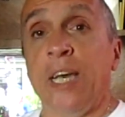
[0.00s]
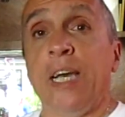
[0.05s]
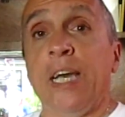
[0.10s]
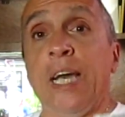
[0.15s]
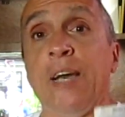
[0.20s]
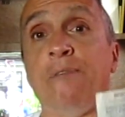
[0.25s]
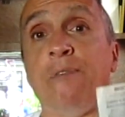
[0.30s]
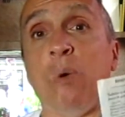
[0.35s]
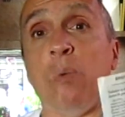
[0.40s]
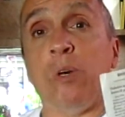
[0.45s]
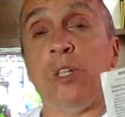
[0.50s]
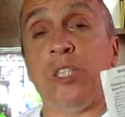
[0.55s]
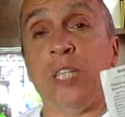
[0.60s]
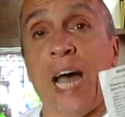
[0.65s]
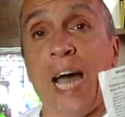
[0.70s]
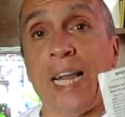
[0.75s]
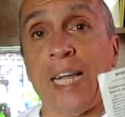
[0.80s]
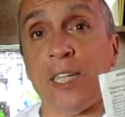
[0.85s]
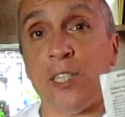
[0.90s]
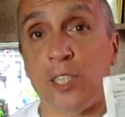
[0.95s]
if it was
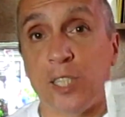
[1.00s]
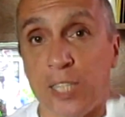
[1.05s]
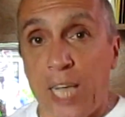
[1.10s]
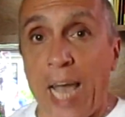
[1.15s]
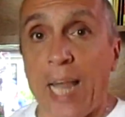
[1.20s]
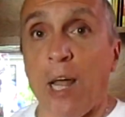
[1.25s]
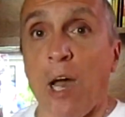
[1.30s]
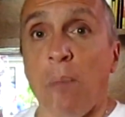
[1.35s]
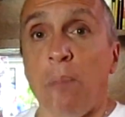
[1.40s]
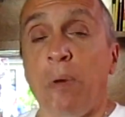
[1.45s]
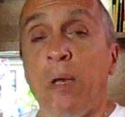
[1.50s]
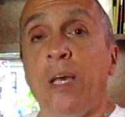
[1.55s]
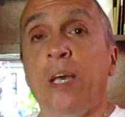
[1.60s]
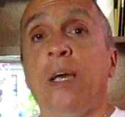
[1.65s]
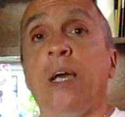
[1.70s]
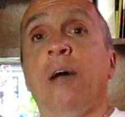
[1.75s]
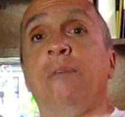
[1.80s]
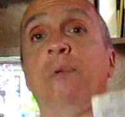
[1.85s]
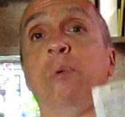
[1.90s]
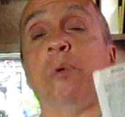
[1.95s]
not a setup,
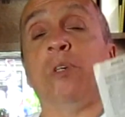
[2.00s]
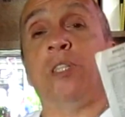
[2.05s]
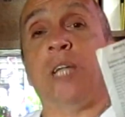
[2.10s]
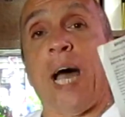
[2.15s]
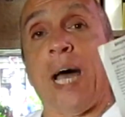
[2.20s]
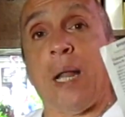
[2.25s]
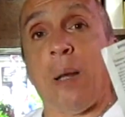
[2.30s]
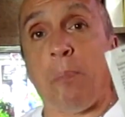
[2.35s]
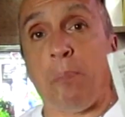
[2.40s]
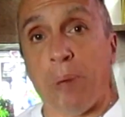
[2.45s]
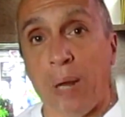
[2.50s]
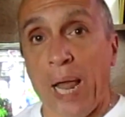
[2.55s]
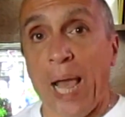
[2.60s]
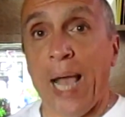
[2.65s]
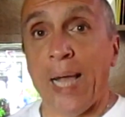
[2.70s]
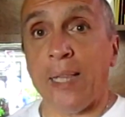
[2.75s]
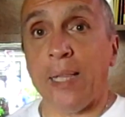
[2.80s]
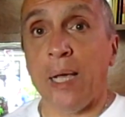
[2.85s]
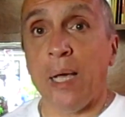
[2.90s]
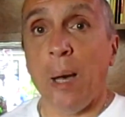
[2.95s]
if it was not a
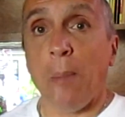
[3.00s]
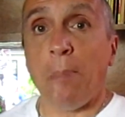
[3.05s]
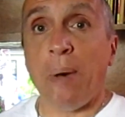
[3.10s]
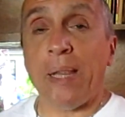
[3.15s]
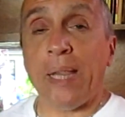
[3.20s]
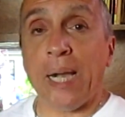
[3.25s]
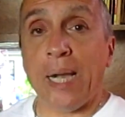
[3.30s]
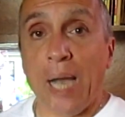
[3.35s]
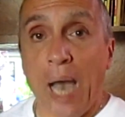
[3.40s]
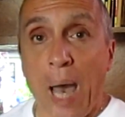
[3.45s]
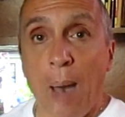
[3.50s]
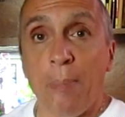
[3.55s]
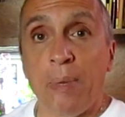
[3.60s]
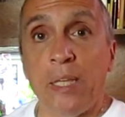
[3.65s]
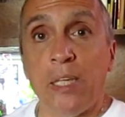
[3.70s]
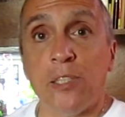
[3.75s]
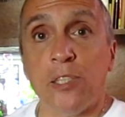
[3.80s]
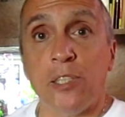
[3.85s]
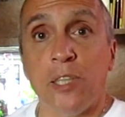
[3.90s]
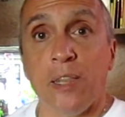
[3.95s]
plant by the
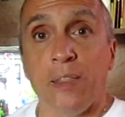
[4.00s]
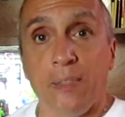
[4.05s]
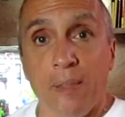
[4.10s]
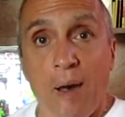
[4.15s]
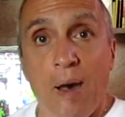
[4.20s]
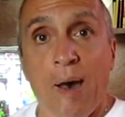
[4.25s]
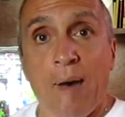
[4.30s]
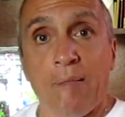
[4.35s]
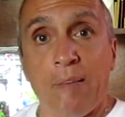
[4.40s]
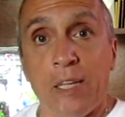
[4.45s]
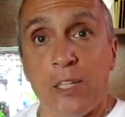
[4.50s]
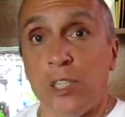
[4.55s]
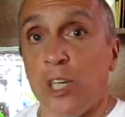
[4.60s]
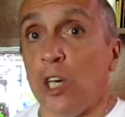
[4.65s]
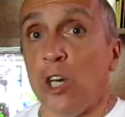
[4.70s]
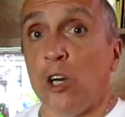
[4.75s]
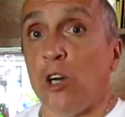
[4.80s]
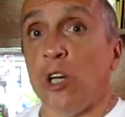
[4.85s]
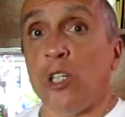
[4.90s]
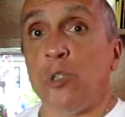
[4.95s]
communist authorities,
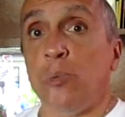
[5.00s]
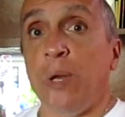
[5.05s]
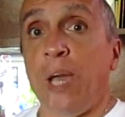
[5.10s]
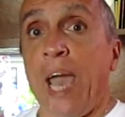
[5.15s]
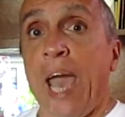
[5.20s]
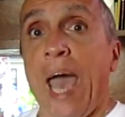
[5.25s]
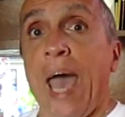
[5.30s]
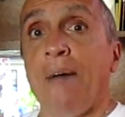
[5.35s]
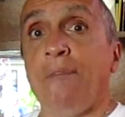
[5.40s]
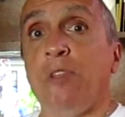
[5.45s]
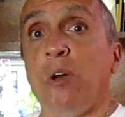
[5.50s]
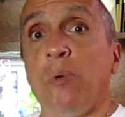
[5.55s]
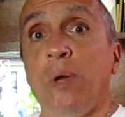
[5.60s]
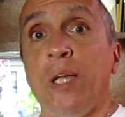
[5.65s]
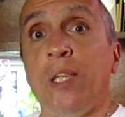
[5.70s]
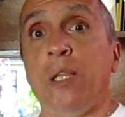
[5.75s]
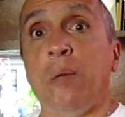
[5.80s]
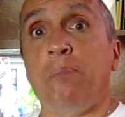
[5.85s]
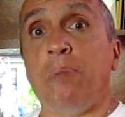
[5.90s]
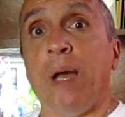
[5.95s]
because we have no
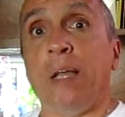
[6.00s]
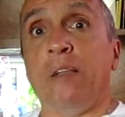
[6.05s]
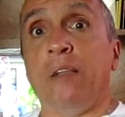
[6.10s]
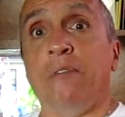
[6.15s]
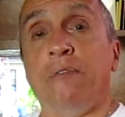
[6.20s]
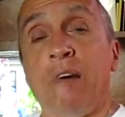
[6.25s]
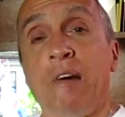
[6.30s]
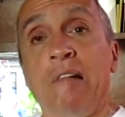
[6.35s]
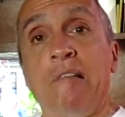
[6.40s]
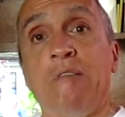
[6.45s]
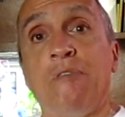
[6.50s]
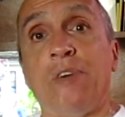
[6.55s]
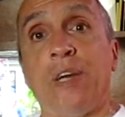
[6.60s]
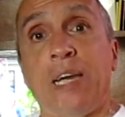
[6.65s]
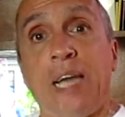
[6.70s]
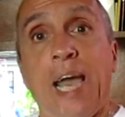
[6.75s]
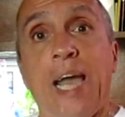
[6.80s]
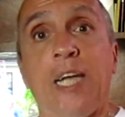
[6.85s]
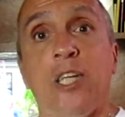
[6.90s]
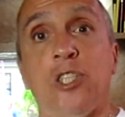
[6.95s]
independent
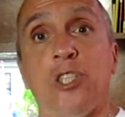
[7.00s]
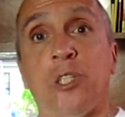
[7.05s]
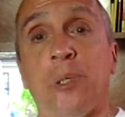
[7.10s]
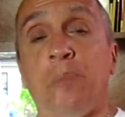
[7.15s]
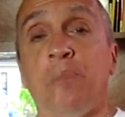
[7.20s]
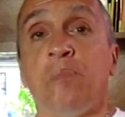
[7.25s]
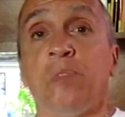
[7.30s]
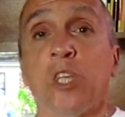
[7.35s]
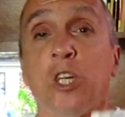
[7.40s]
verification.